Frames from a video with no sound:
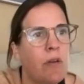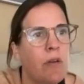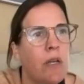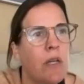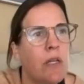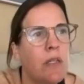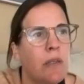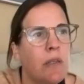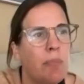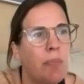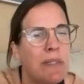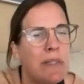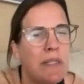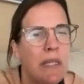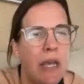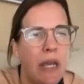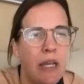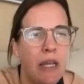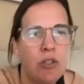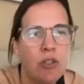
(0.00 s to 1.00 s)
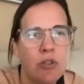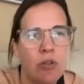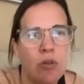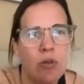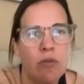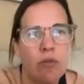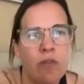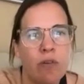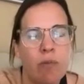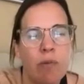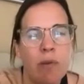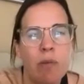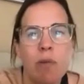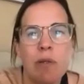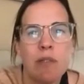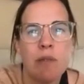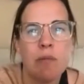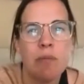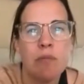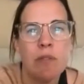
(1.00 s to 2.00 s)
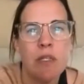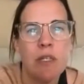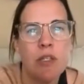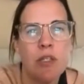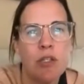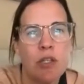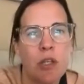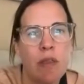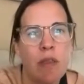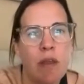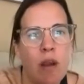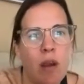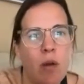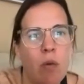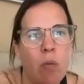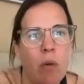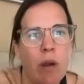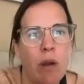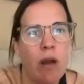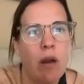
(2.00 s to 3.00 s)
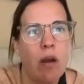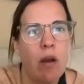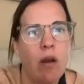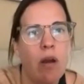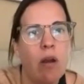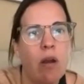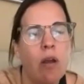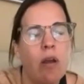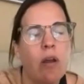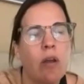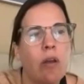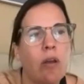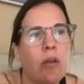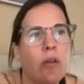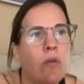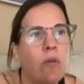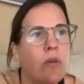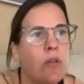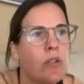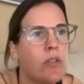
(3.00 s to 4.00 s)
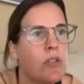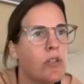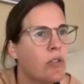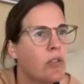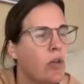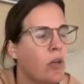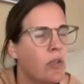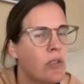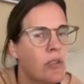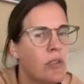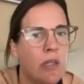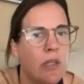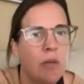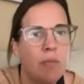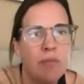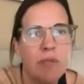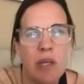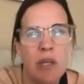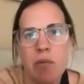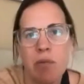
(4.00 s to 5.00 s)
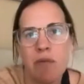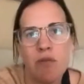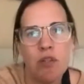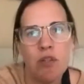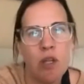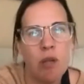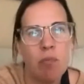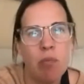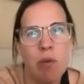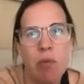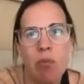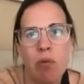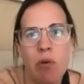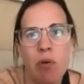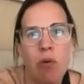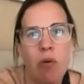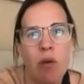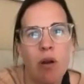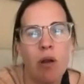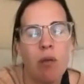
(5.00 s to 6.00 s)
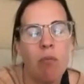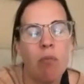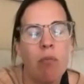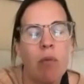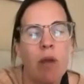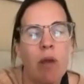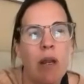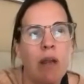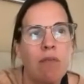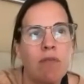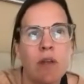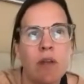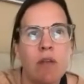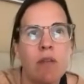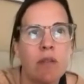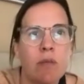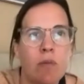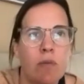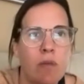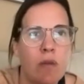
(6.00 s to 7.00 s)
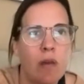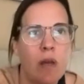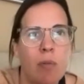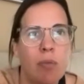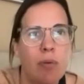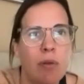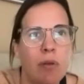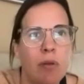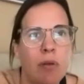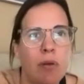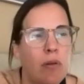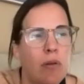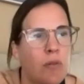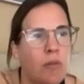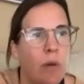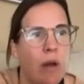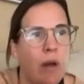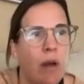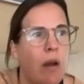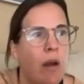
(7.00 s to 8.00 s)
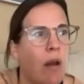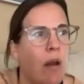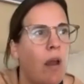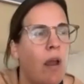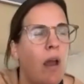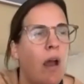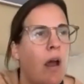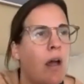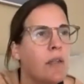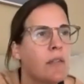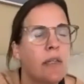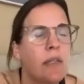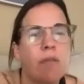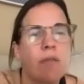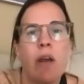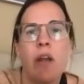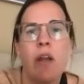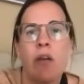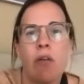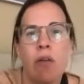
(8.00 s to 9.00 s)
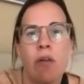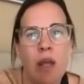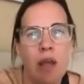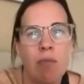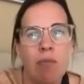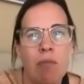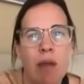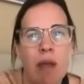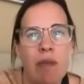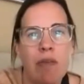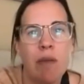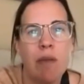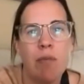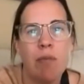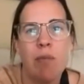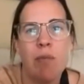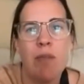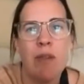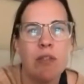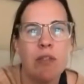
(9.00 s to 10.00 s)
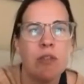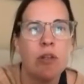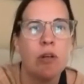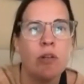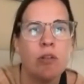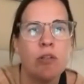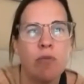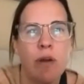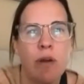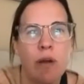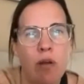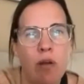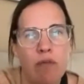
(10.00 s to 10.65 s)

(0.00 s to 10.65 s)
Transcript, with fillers: there is a potential for maybe some teaching there where you could start some type of shaping program. And I've done this with a couple learners where I'll say, write your name. And then maybe they start to